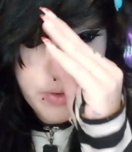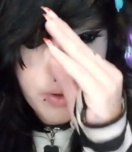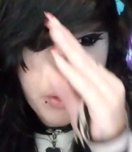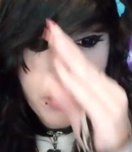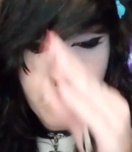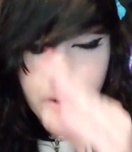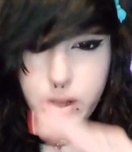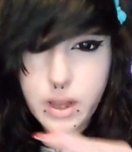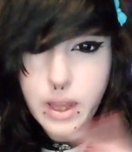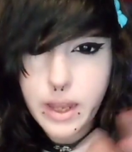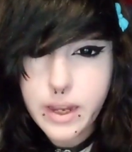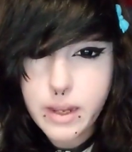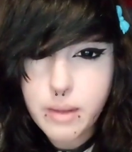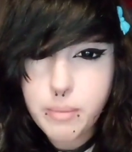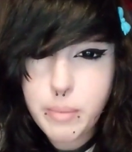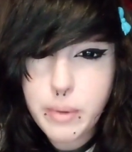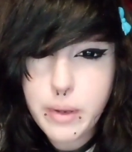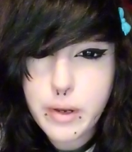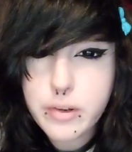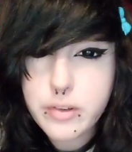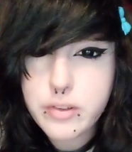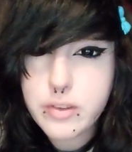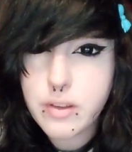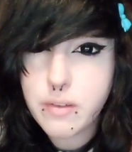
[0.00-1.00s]
or like
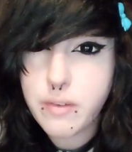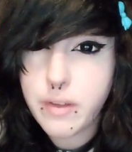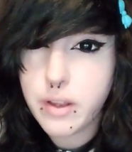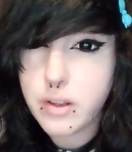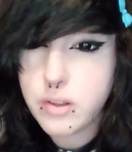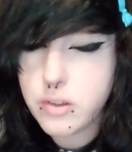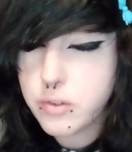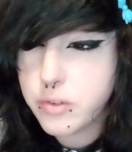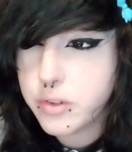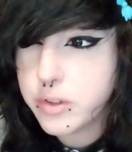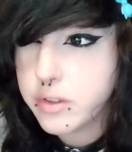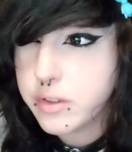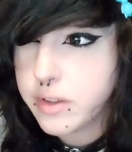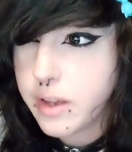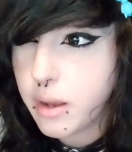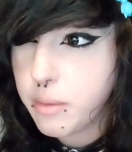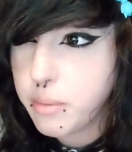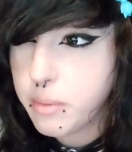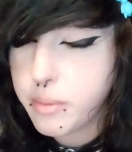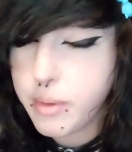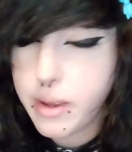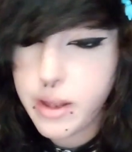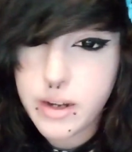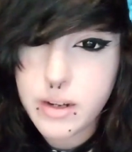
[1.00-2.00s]
Pierce the Veil's first
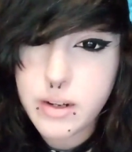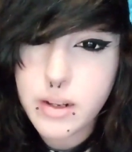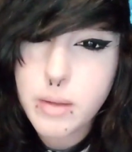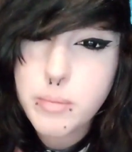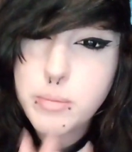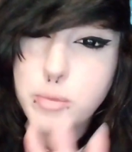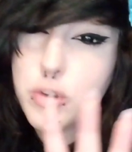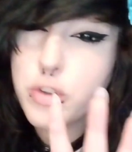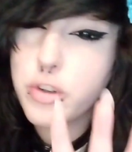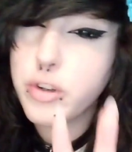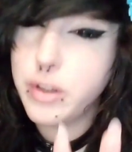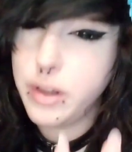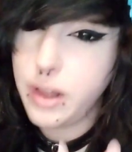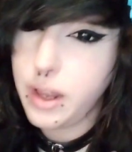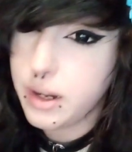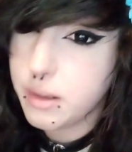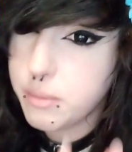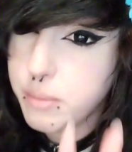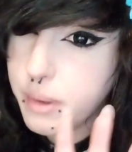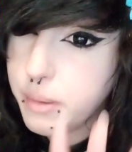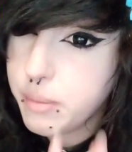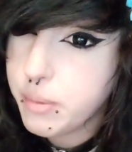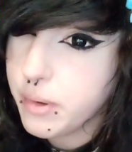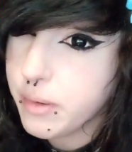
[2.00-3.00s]
album. I'm sure a lot
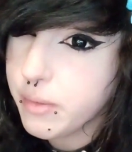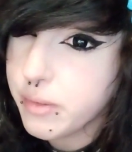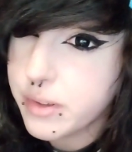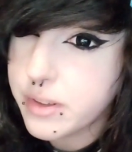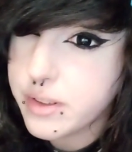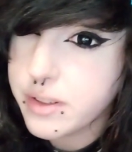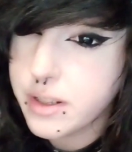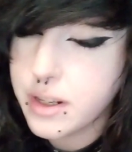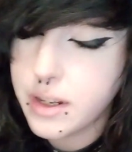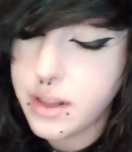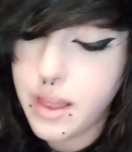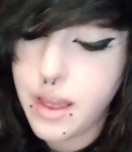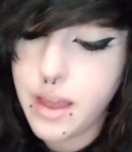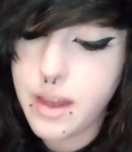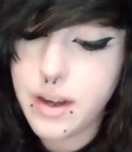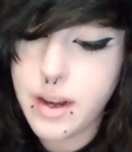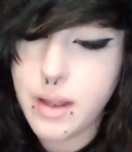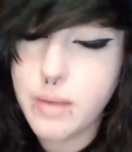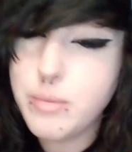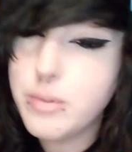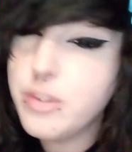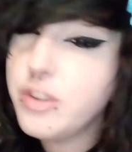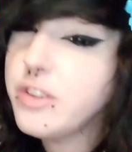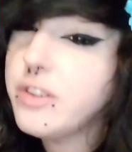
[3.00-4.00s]
of people have listened to that.
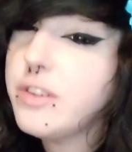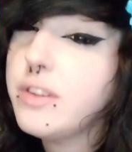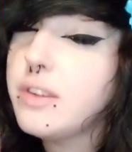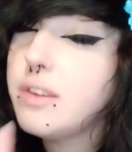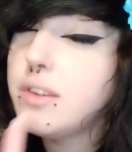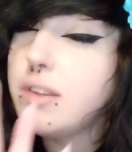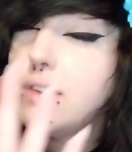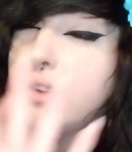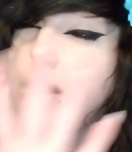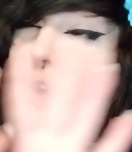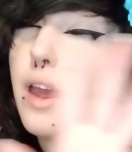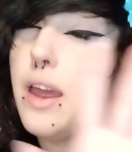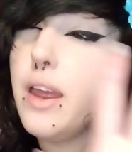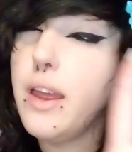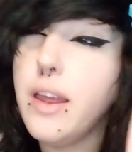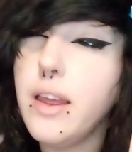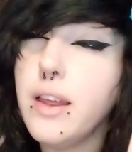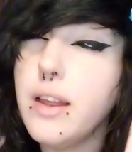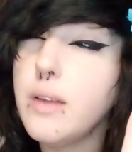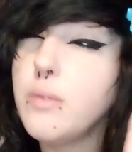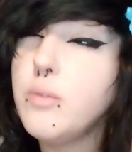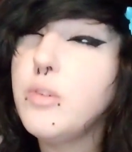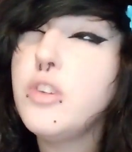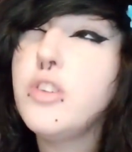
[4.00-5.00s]
I'm just
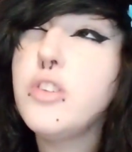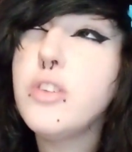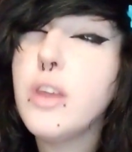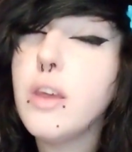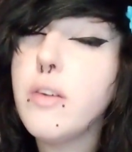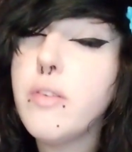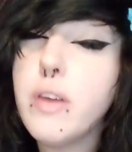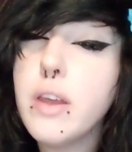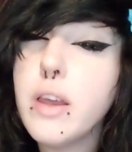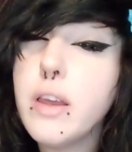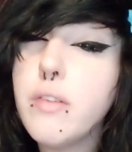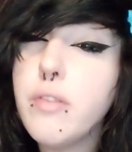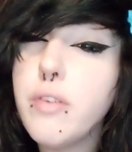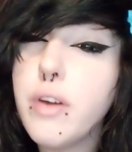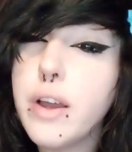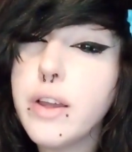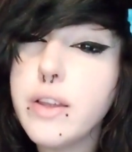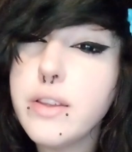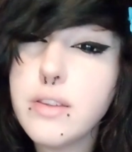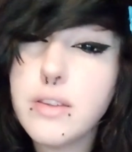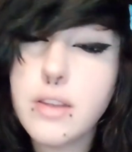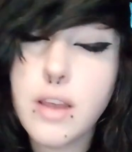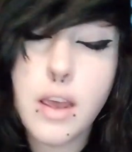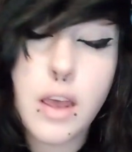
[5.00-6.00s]
giving
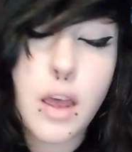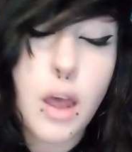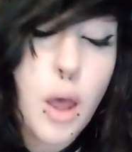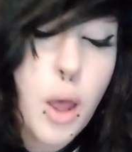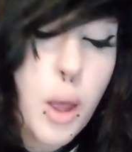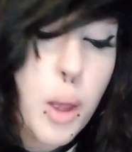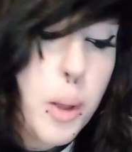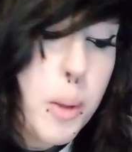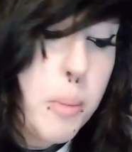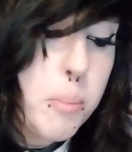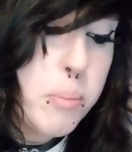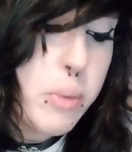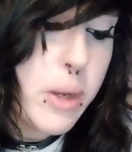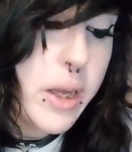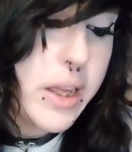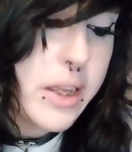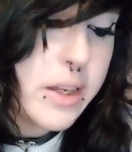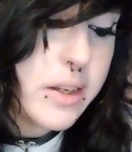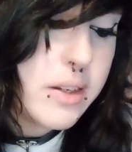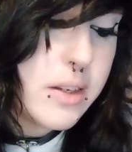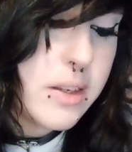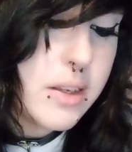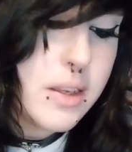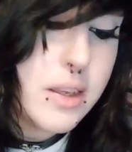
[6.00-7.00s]
advice.
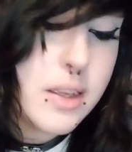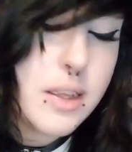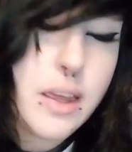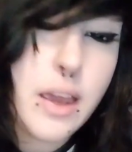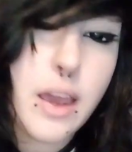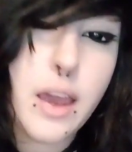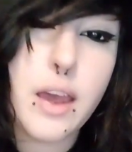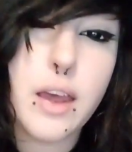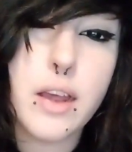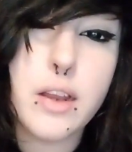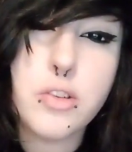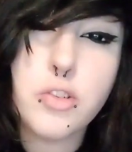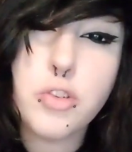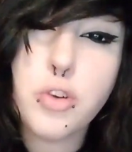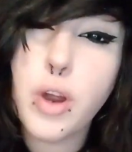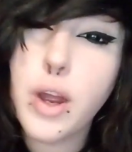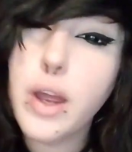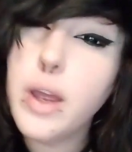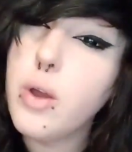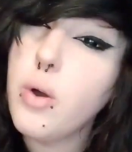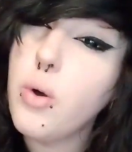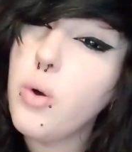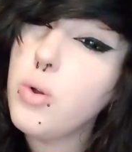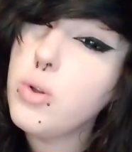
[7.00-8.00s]
But yeah,
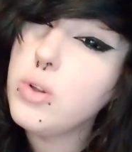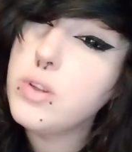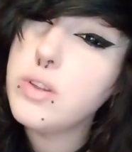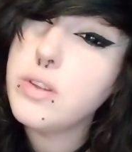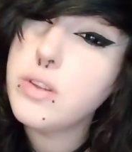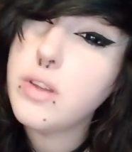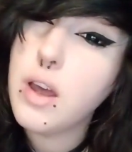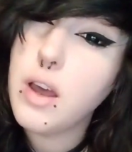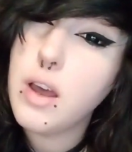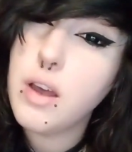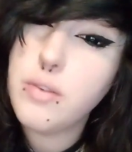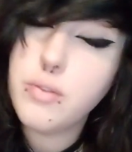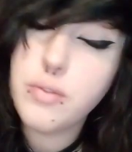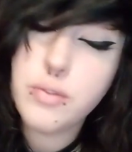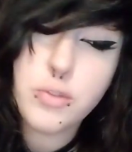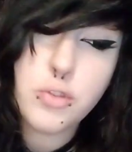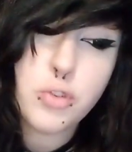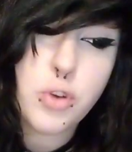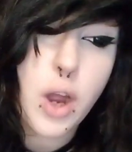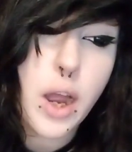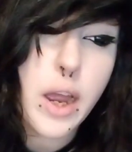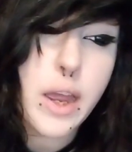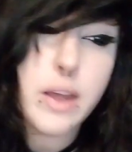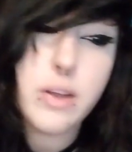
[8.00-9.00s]
try old stuff,
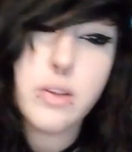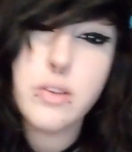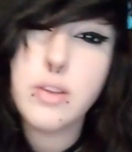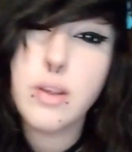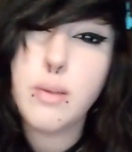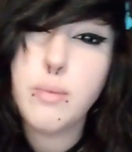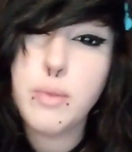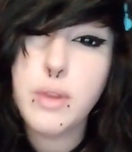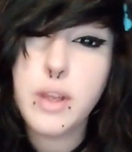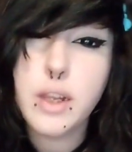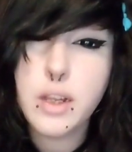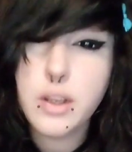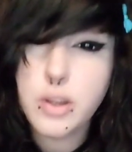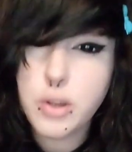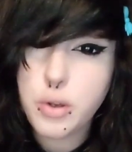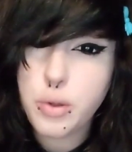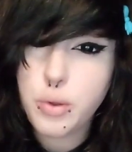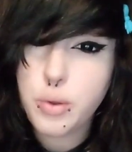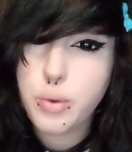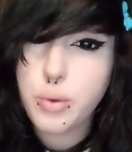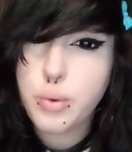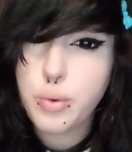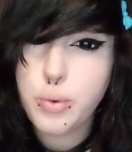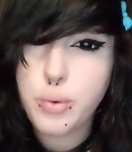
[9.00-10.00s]
try out something
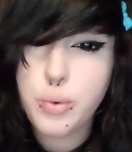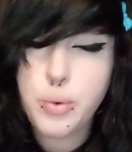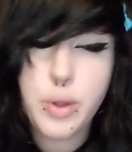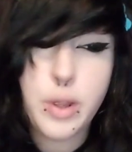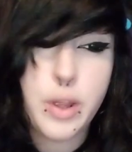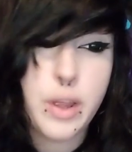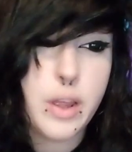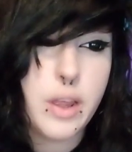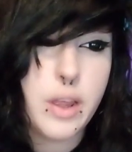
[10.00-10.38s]
new,